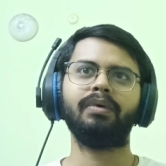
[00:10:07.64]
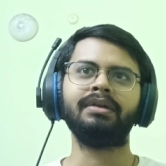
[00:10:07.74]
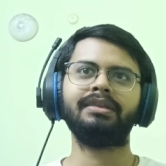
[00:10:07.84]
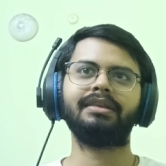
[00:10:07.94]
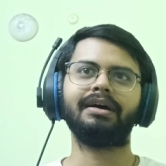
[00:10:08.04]

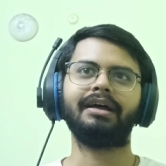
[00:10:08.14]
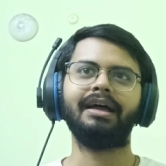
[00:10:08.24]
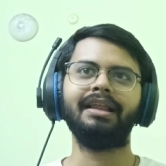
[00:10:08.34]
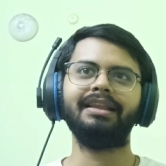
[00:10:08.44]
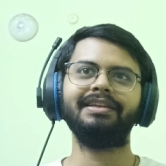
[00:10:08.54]
What the
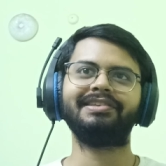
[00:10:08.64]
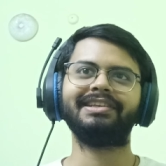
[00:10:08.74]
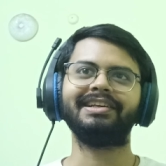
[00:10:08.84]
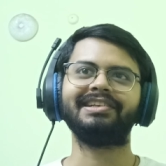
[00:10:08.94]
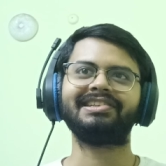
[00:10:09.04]
hell
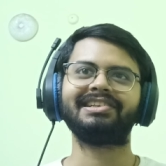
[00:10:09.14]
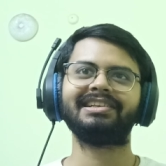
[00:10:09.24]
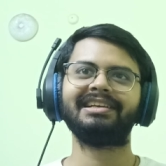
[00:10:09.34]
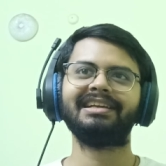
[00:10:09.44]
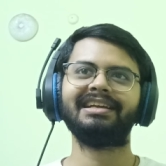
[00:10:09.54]
is this?